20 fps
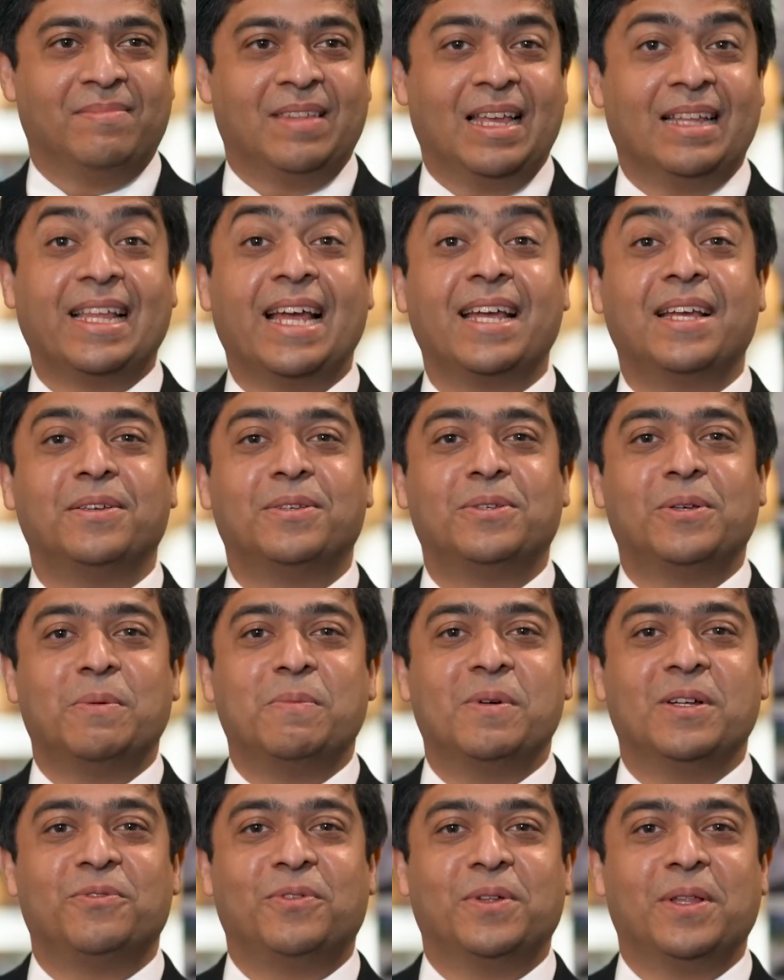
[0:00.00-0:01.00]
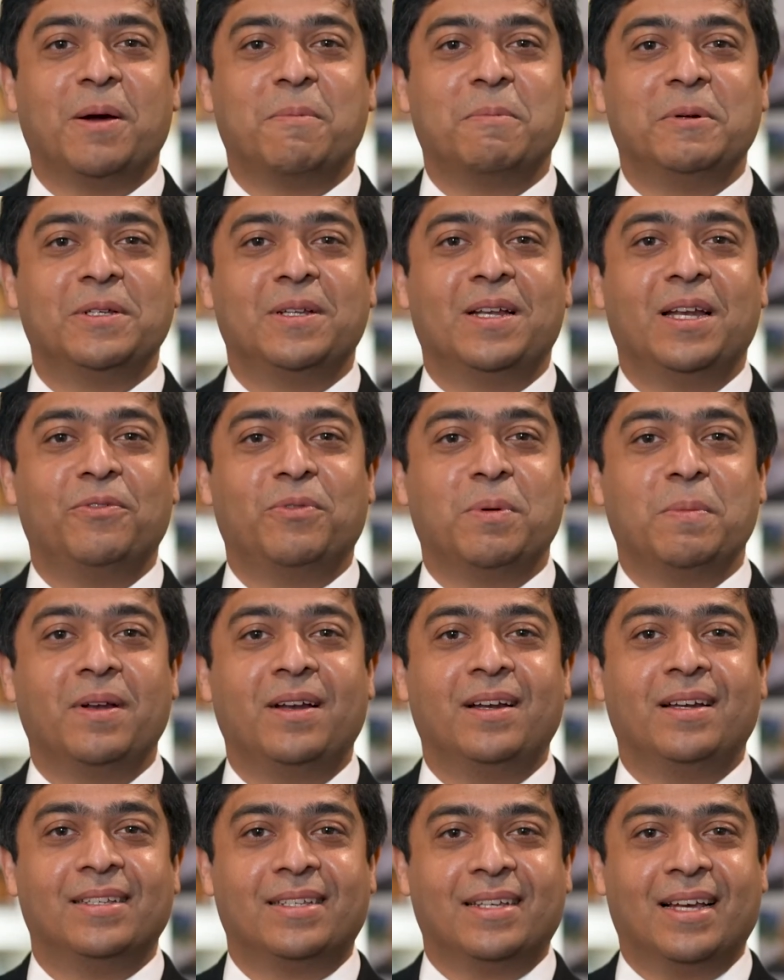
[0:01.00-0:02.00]
Yeah, thank you so much for the opportunity for me
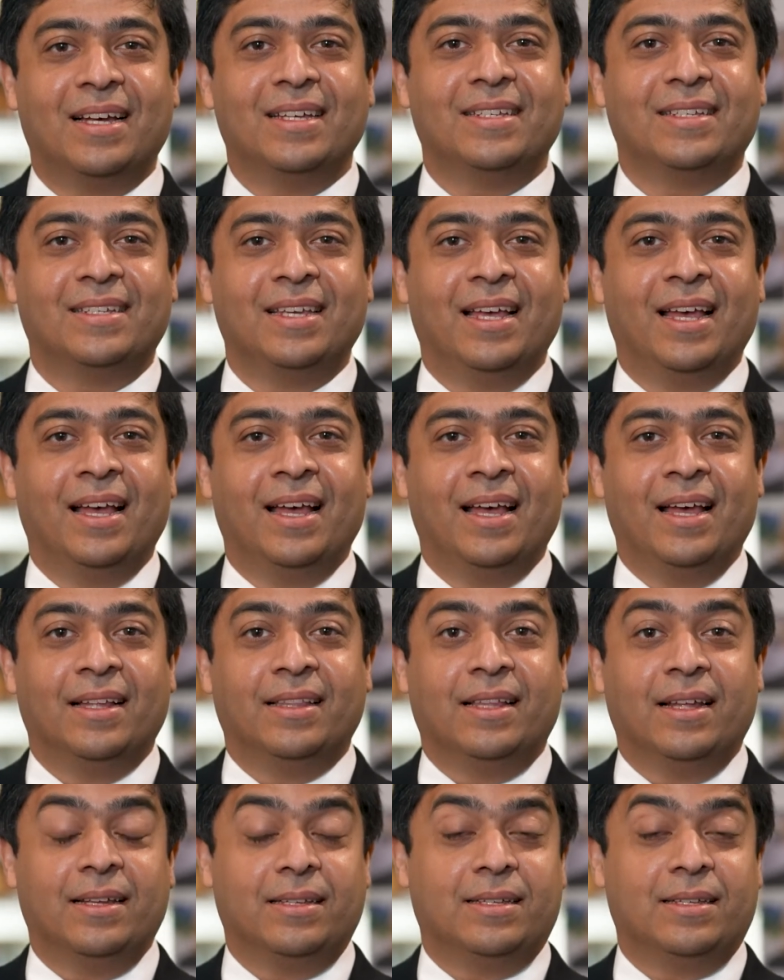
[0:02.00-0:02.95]
to discuss the